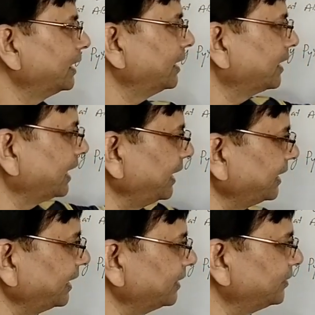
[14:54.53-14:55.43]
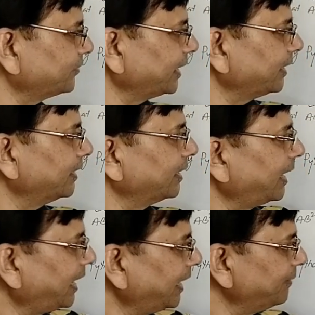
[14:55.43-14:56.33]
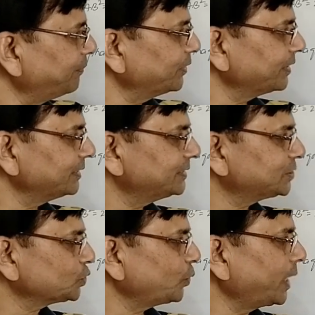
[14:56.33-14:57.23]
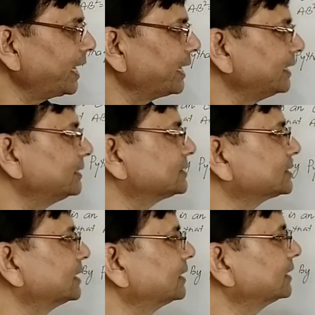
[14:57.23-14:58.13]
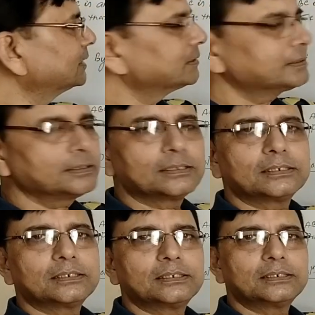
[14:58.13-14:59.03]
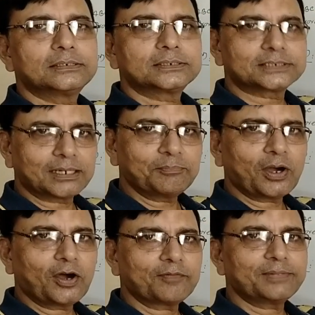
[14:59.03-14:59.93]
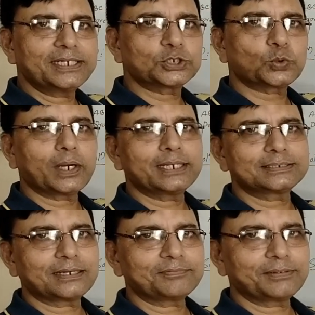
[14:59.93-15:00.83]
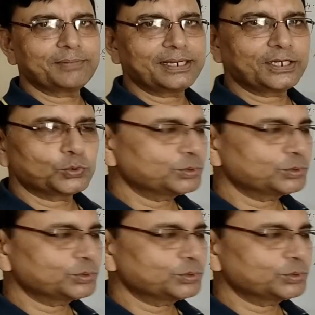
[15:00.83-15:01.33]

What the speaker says: In right angle triangle, hypotenuse square is sum of the squares of the remaining